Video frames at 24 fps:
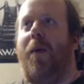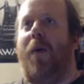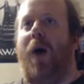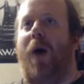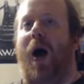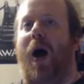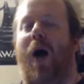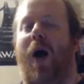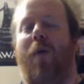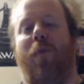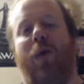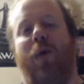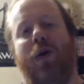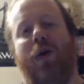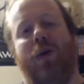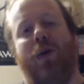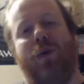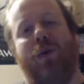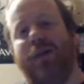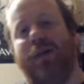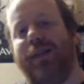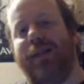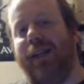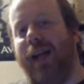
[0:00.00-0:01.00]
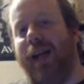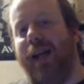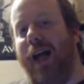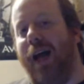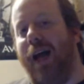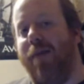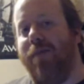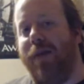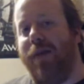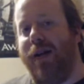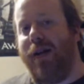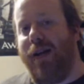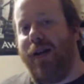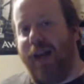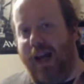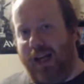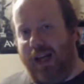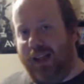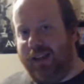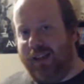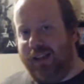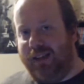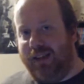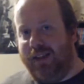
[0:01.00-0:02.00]
I'm wondering what's going to happen
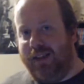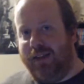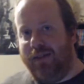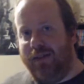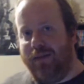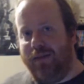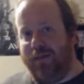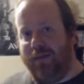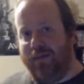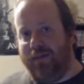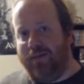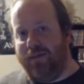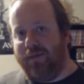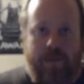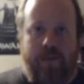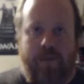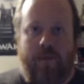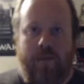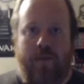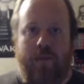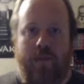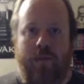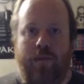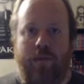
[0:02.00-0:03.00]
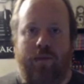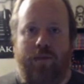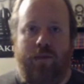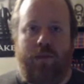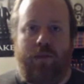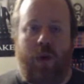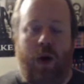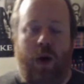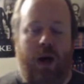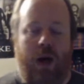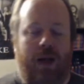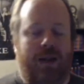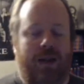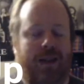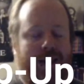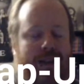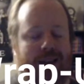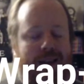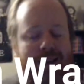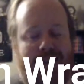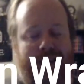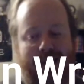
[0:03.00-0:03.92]
next. Alright, this is the